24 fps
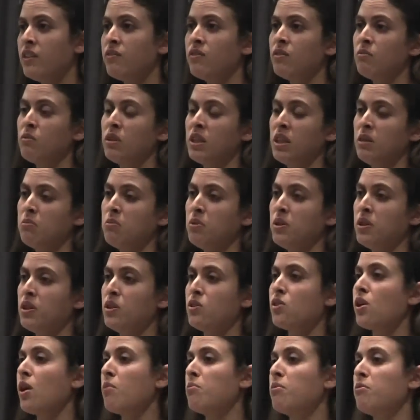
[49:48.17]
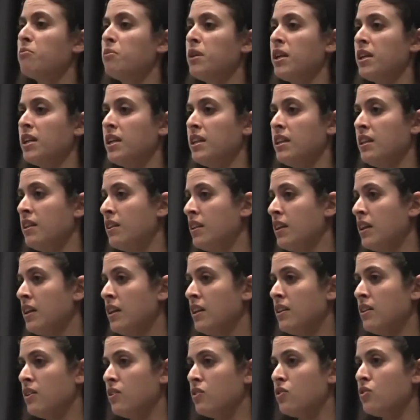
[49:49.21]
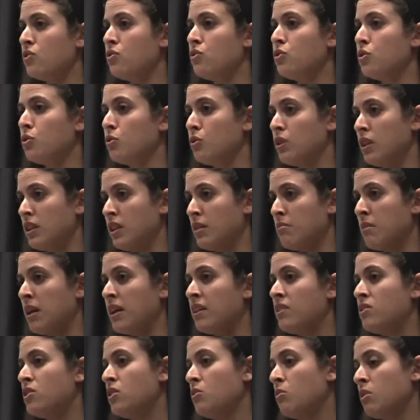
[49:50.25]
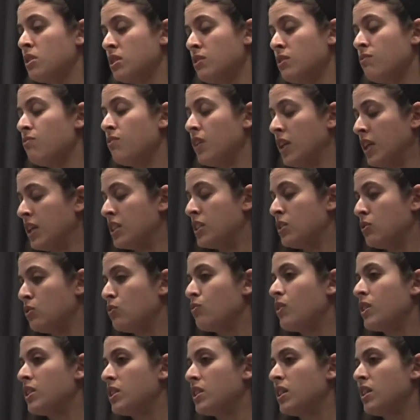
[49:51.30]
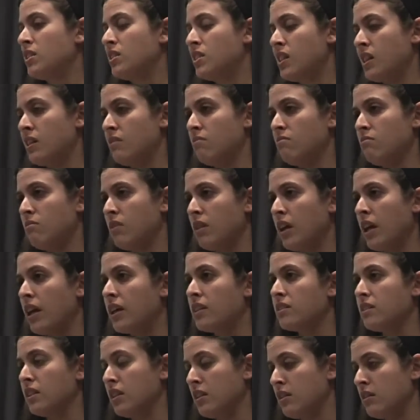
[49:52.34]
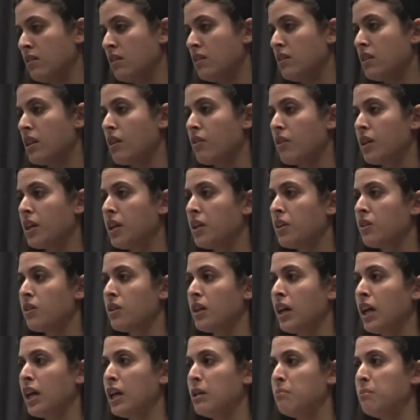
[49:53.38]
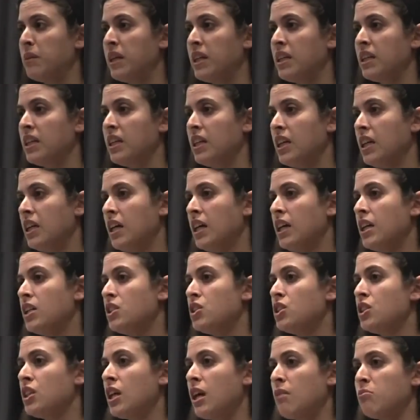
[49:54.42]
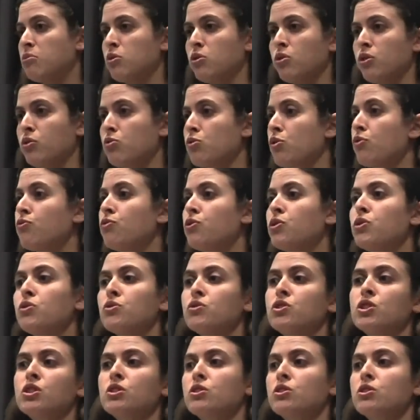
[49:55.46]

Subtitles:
Even when they put a drop of blood in this stew that they made, she wasn't vegan, she was vegetarian, she had eggs and dairy in her diet, but she absolutely refused.